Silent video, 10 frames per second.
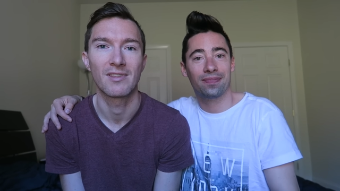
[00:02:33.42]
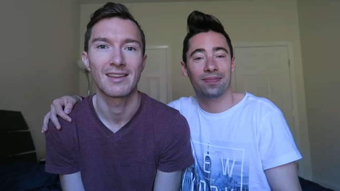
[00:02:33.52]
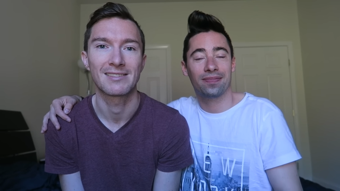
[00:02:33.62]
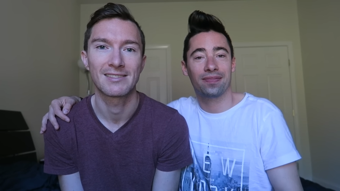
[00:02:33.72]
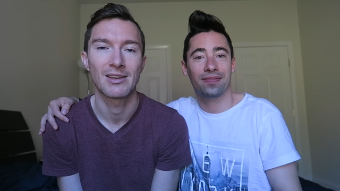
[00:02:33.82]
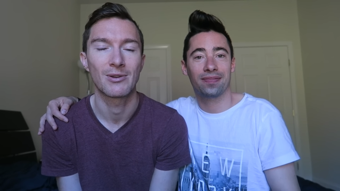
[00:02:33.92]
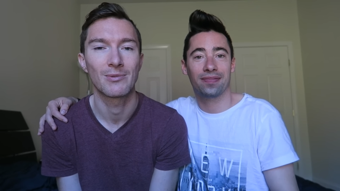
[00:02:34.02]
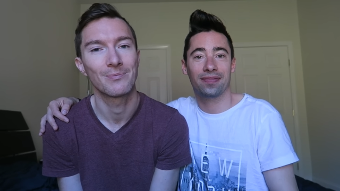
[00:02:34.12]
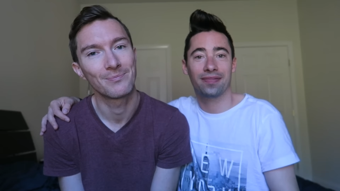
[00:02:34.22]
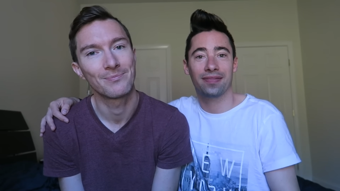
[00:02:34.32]
Speaker 1: with it.
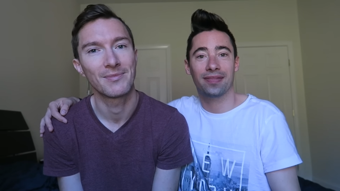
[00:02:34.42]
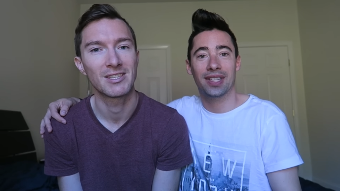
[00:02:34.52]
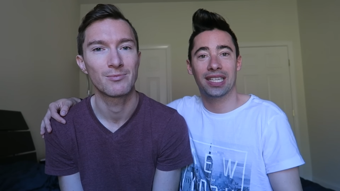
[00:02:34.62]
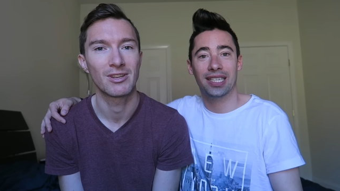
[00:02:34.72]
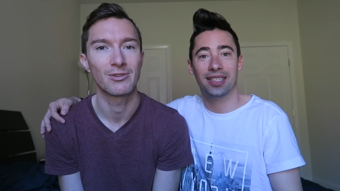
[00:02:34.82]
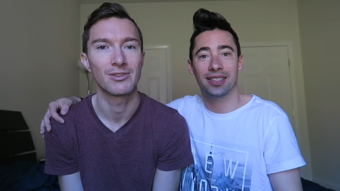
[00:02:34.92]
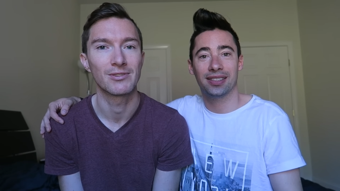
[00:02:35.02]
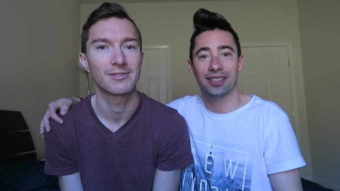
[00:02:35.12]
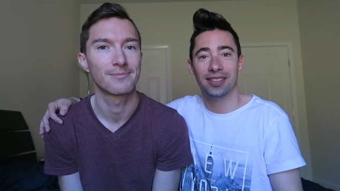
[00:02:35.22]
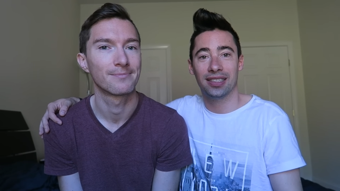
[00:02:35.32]
So it's pretty good
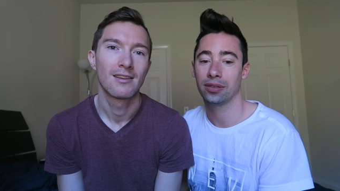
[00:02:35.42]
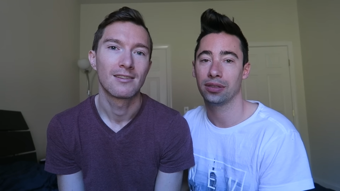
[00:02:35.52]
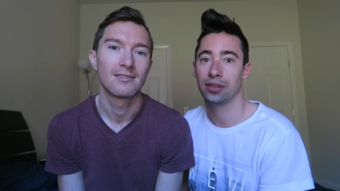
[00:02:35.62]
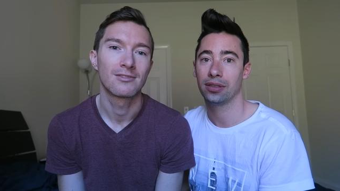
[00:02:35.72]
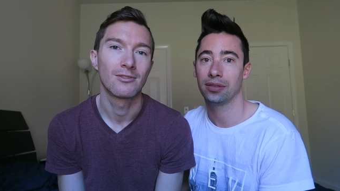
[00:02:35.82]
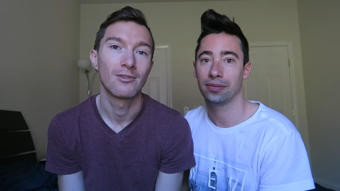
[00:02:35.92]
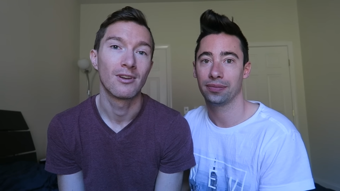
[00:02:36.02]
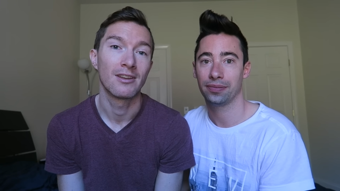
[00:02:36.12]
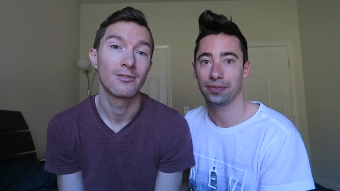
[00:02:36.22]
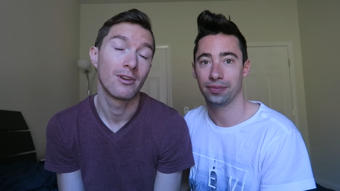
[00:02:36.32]
news. And
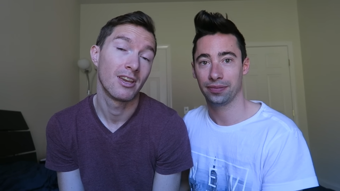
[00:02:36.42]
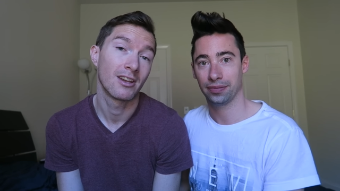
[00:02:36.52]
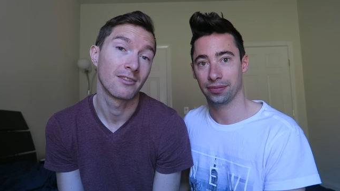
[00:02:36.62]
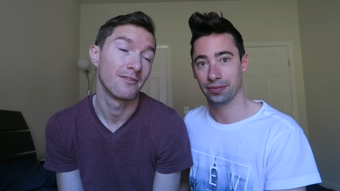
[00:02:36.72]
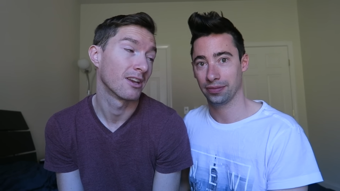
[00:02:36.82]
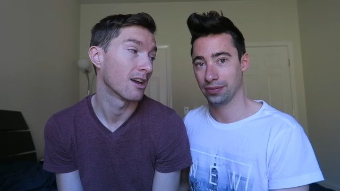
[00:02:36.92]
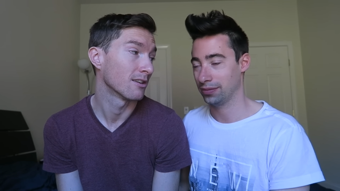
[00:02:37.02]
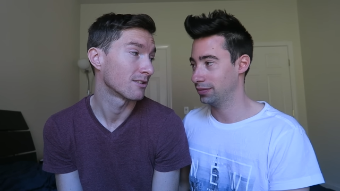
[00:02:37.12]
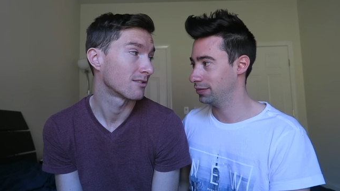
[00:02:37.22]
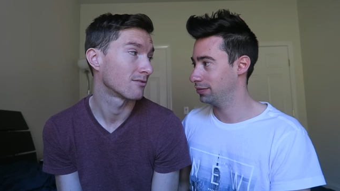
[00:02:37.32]
so, you know, here in
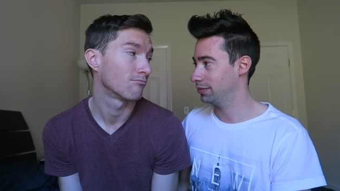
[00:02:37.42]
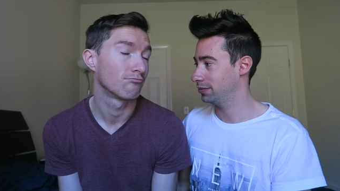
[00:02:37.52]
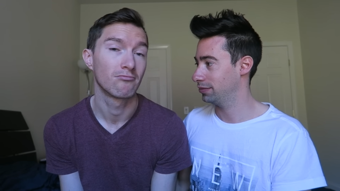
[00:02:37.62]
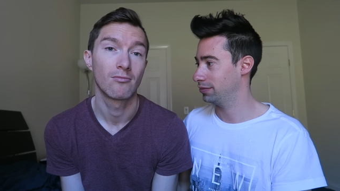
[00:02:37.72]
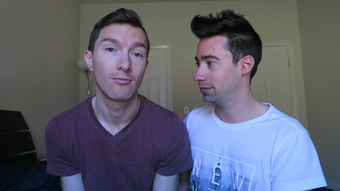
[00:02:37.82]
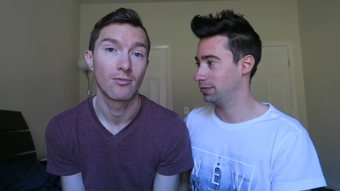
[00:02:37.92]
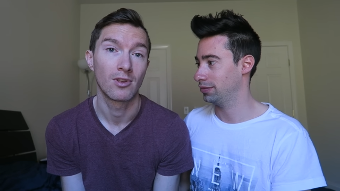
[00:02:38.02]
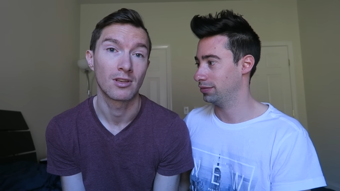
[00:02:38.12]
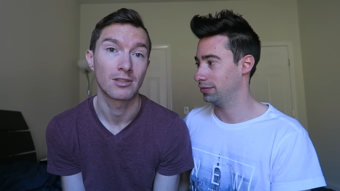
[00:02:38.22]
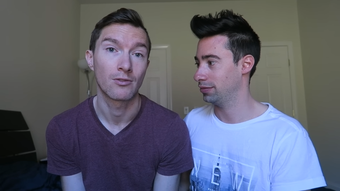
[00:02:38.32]
Vegas,
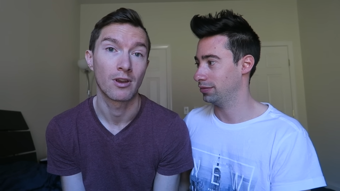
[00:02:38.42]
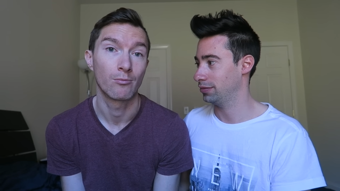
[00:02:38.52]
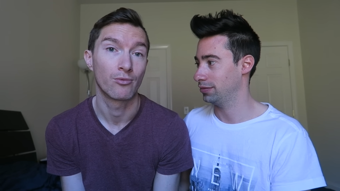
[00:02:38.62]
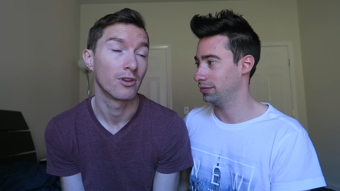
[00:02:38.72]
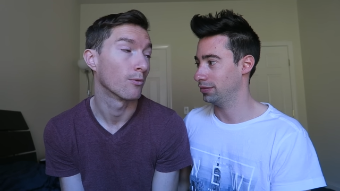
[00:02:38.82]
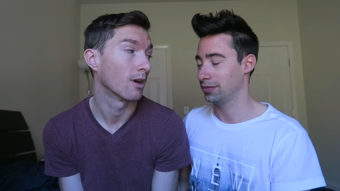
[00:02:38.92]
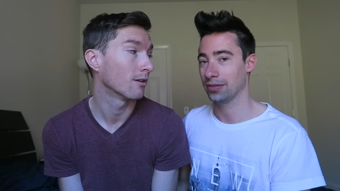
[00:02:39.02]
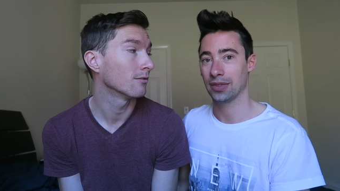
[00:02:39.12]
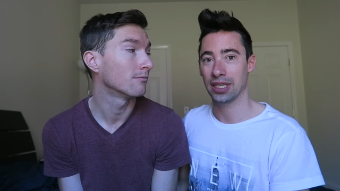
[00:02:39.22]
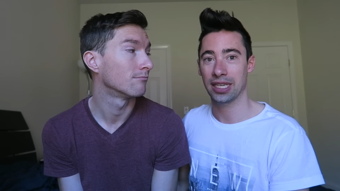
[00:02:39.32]
things are going pretty
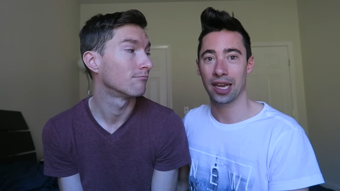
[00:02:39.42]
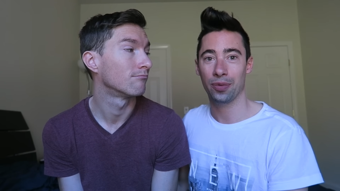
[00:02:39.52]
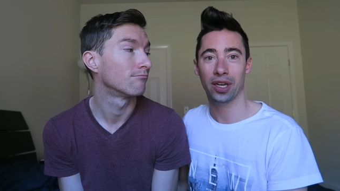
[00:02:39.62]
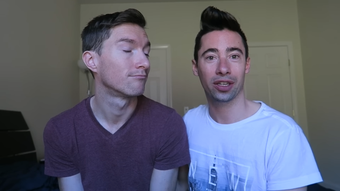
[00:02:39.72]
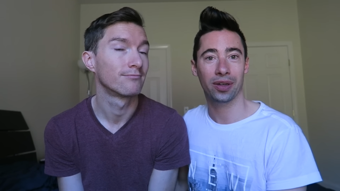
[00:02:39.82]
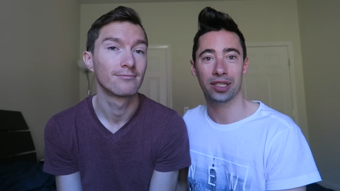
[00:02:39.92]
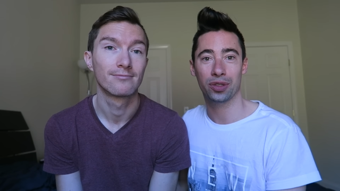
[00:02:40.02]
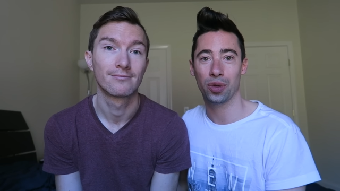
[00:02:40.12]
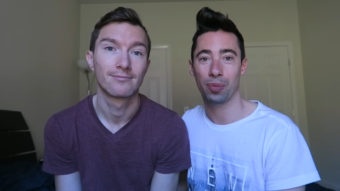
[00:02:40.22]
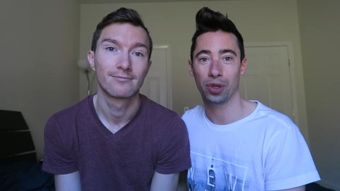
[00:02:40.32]
well.
Speaker 2: Yeah, we're going
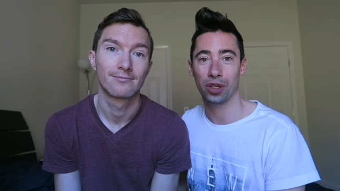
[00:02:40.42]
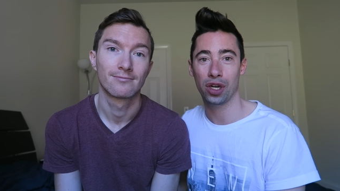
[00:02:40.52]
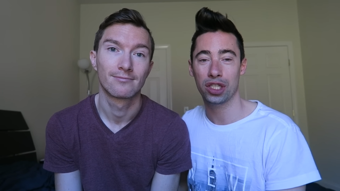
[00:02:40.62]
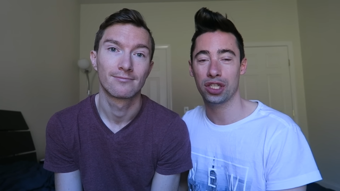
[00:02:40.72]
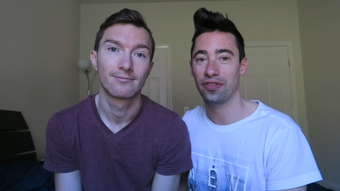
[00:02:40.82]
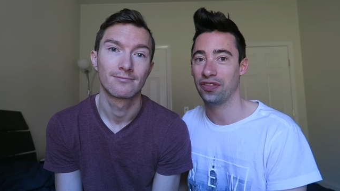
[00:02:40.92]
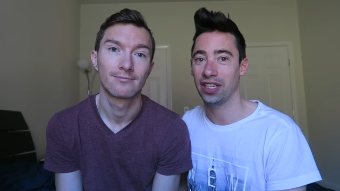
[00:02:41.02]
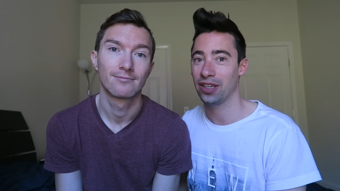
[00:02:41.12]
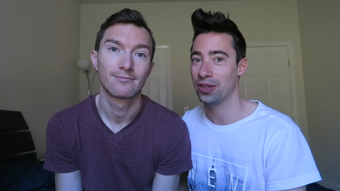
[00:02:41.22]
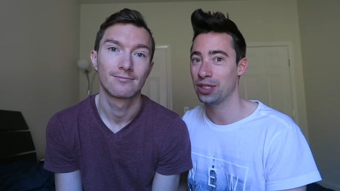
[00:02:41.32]
to upload lots of
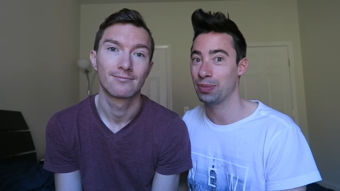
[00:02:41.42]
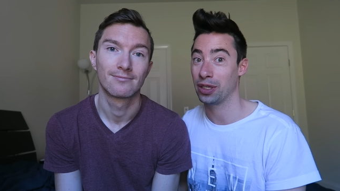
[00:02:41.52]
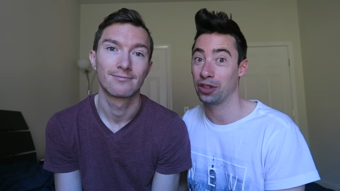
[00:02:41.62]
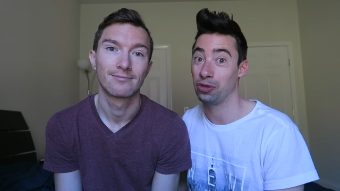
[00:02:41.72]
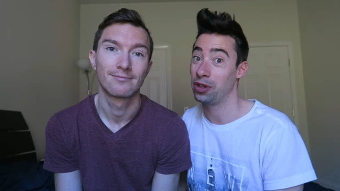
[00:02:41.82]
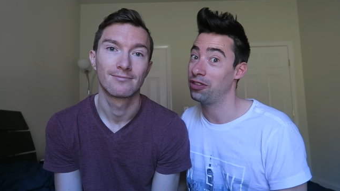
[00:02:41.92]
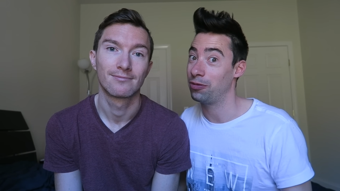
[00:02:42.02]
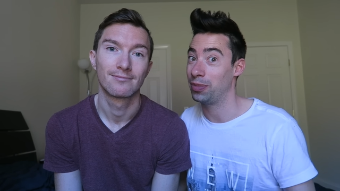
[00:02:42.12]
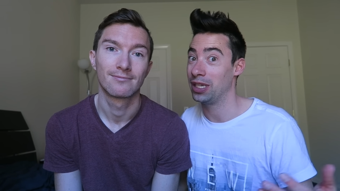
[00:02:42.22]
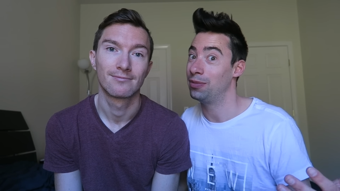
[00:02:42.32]
videos because
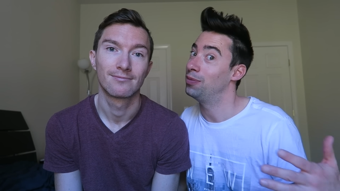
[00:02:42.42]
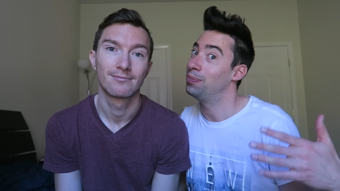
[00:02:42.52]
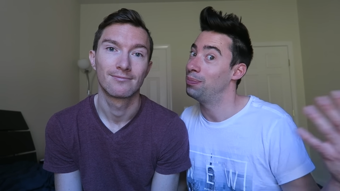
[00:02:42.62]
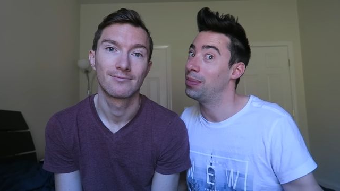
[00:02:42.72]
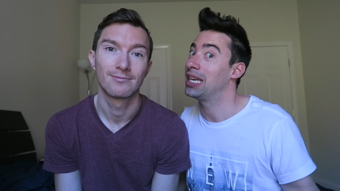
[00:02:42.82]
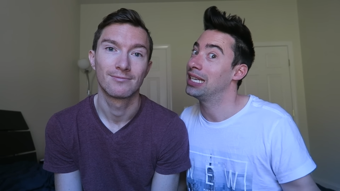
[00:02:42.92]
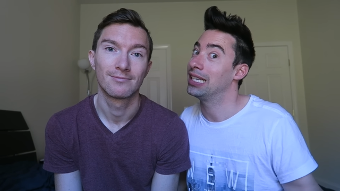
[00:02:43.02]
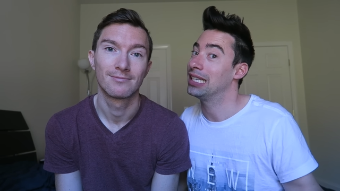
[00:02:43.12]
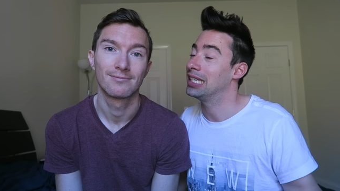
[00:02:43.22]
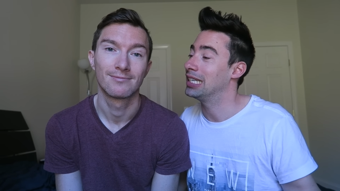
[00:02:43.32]
we've been
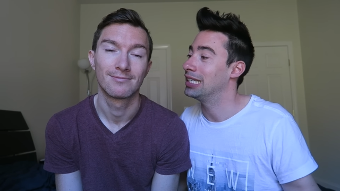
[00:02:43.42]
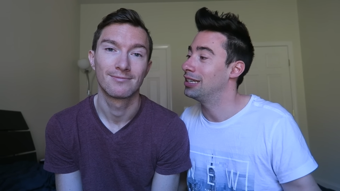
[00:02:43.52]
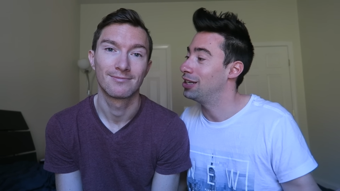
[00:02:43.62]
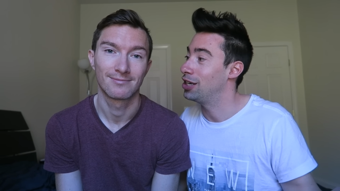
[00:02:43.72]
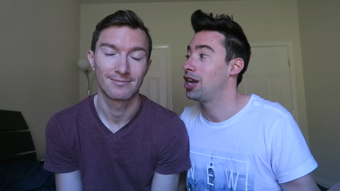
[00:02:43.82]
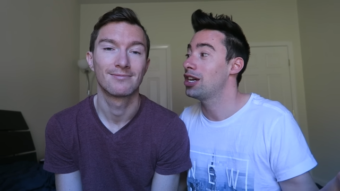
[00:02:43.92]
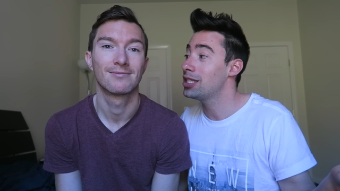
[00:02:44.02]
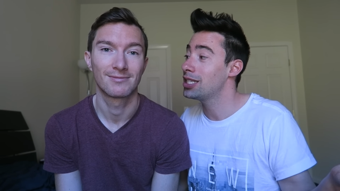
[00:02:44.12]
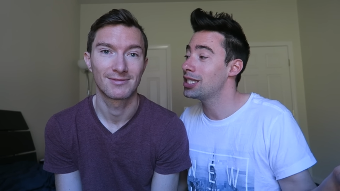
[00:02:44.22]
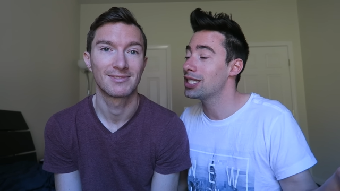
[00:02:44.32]
making
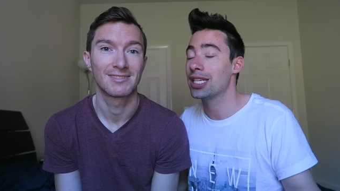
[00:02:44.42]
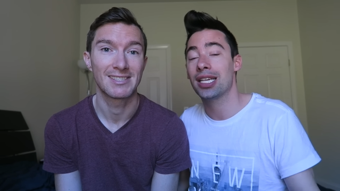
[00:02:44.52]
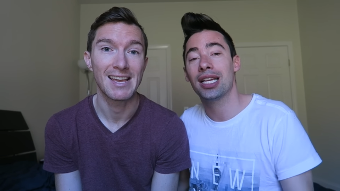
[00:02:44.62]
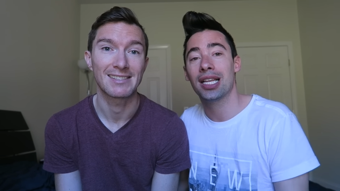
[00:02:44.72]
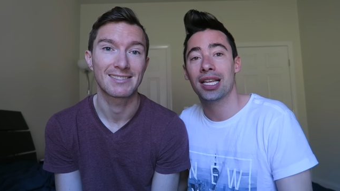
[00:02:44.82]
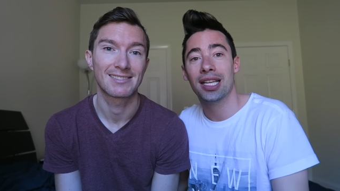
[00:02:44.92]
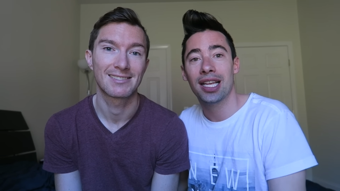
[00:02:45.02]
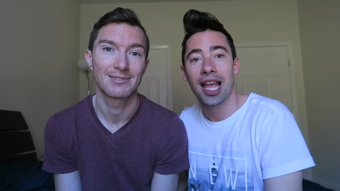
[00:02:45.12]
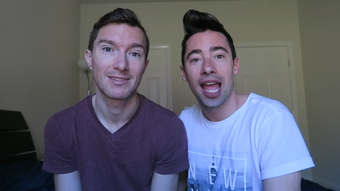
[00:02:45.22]
lots.
Speaker 1: Yes.